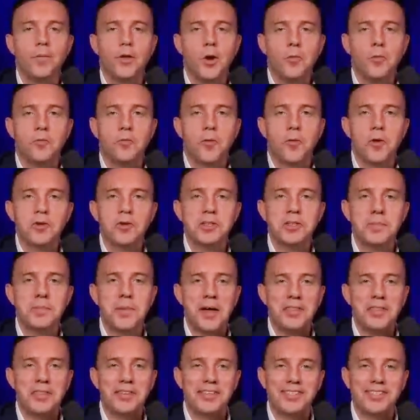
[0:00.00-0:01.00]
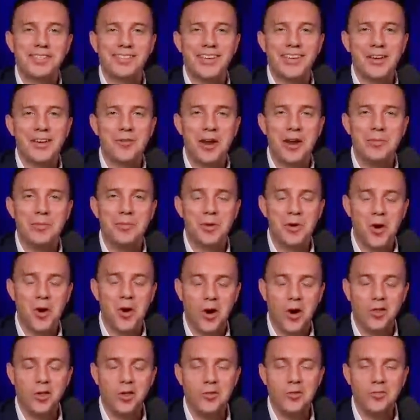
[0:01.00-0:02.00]
you know, first about this incredible
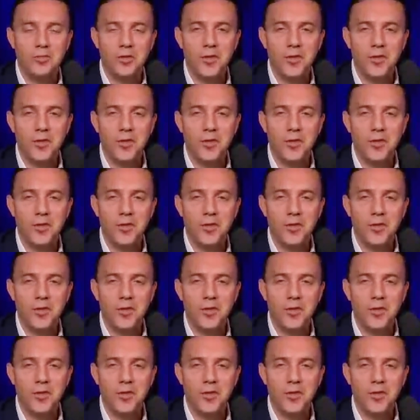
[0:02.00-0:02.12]
car that you've